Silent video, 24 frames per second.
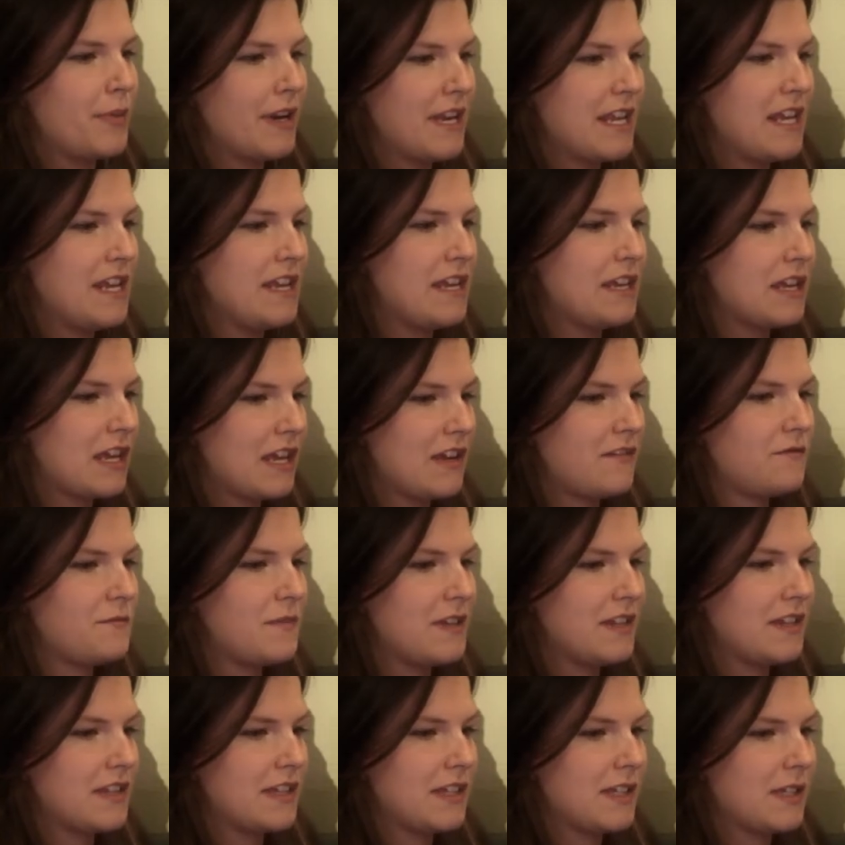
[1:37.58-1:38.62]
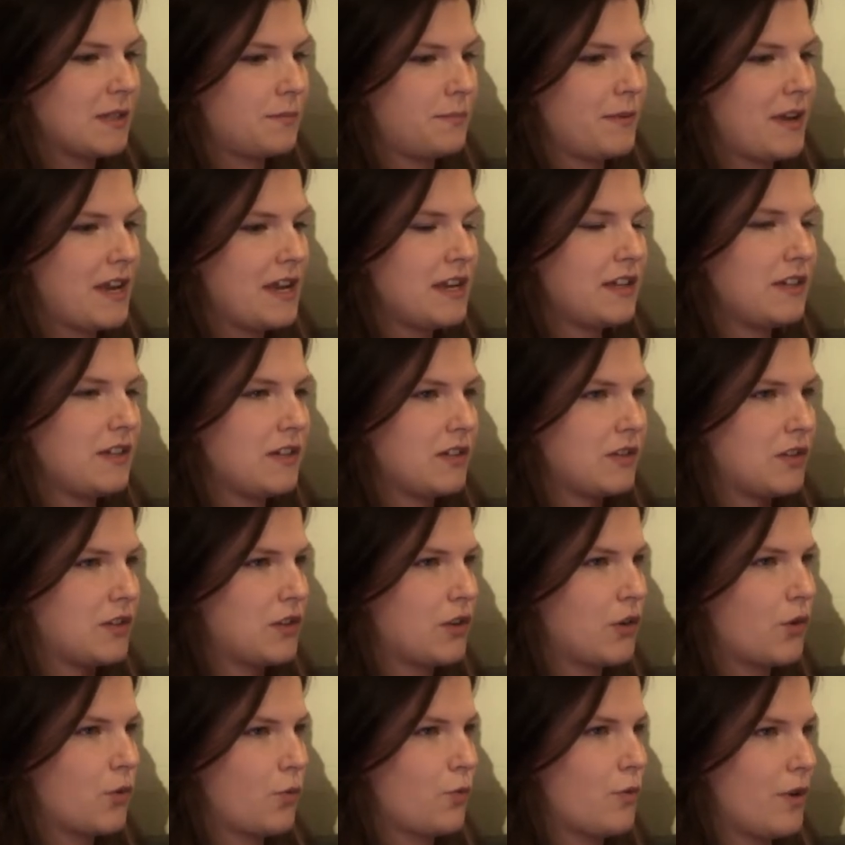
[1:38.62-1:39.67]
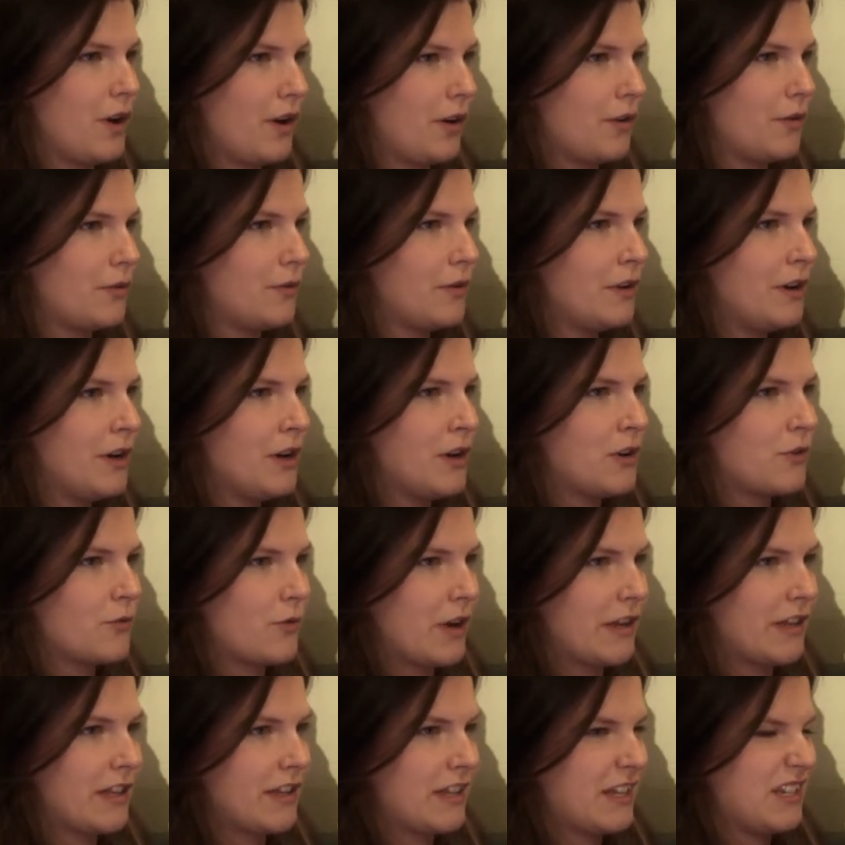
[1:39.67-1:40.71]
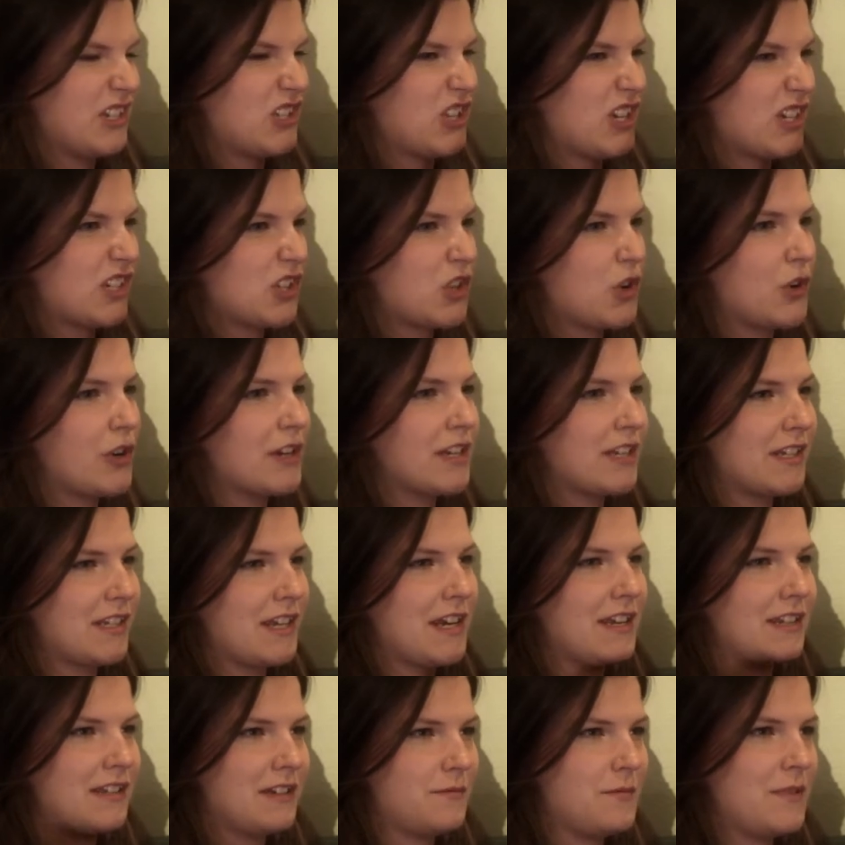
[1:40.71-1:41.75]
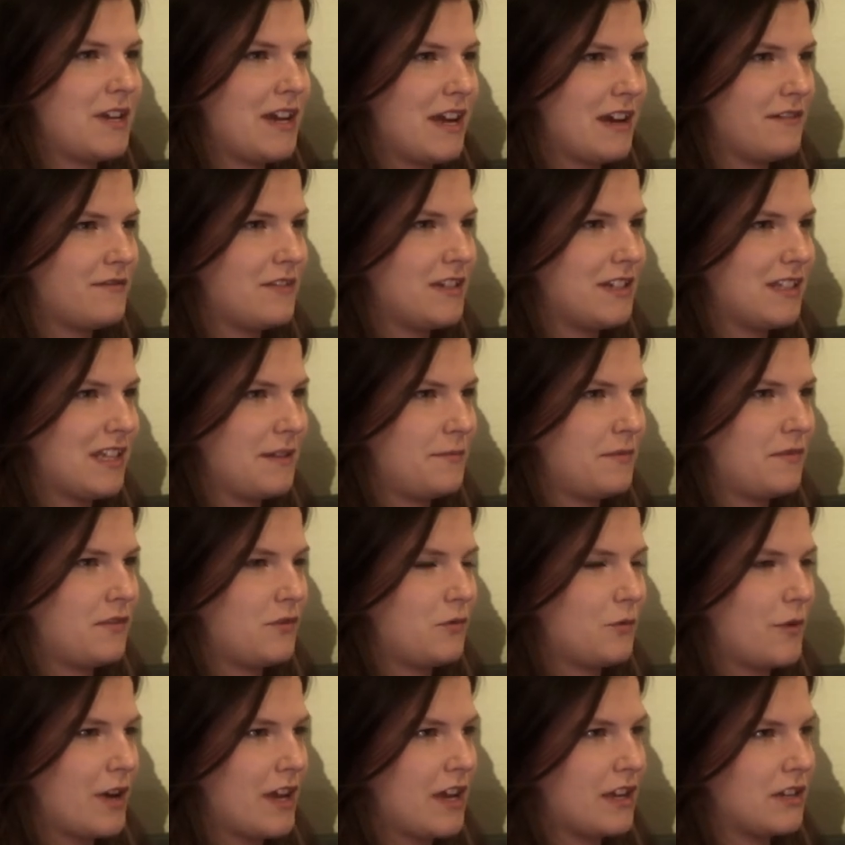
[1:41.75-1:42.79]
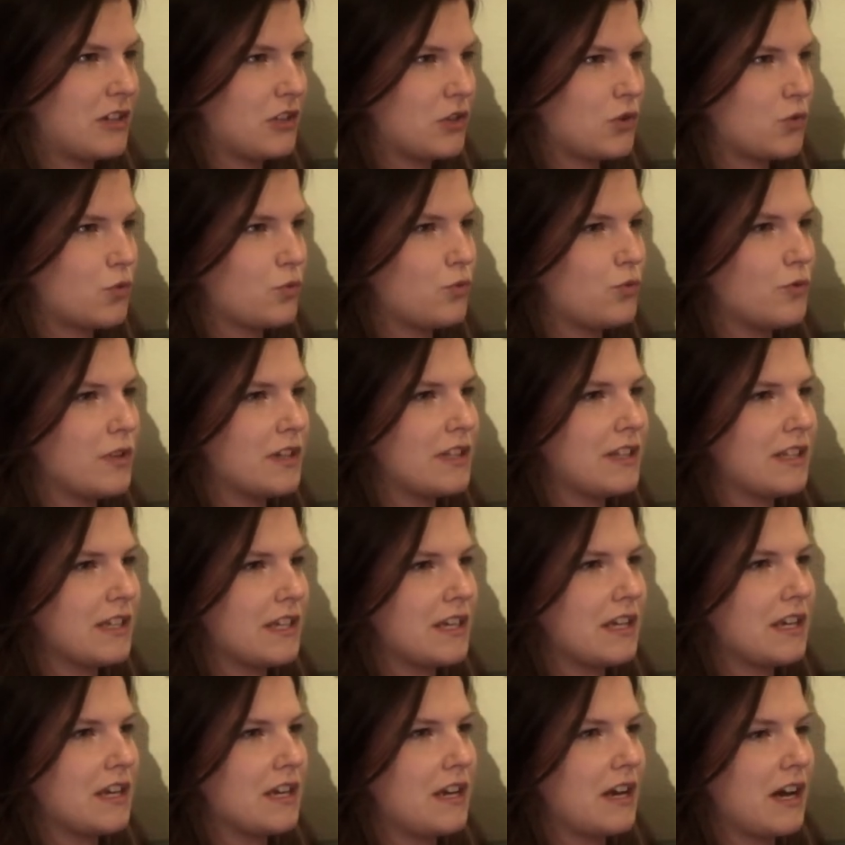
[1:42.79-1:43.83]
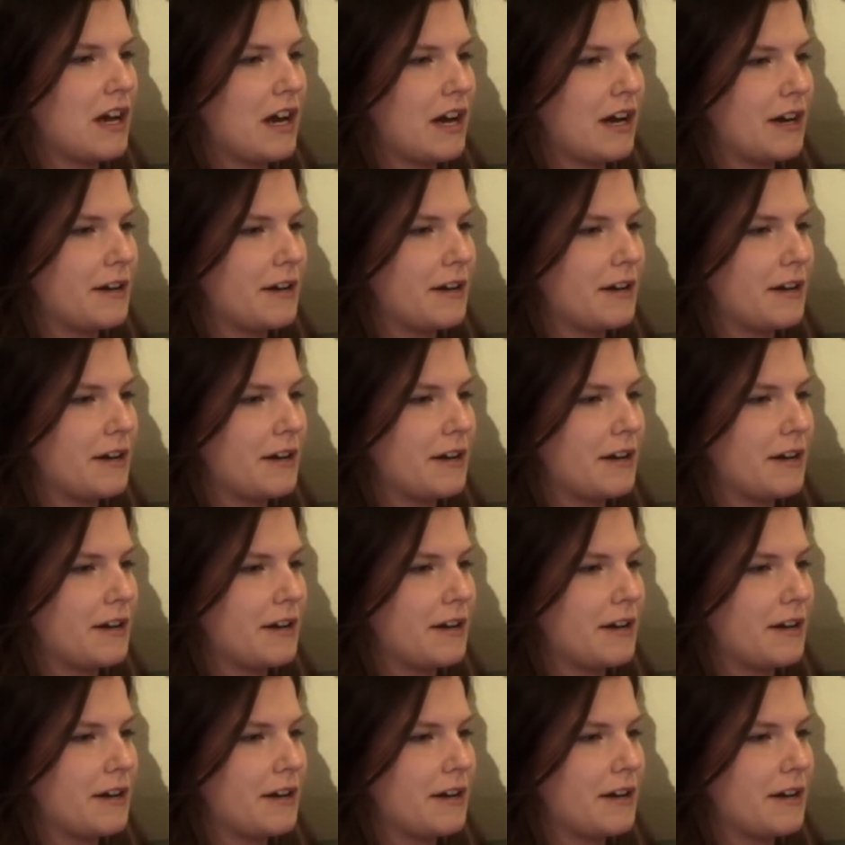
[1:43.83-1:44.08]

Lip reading: But he gave me the space to grow rather than just criticizing me every step of the way. Just really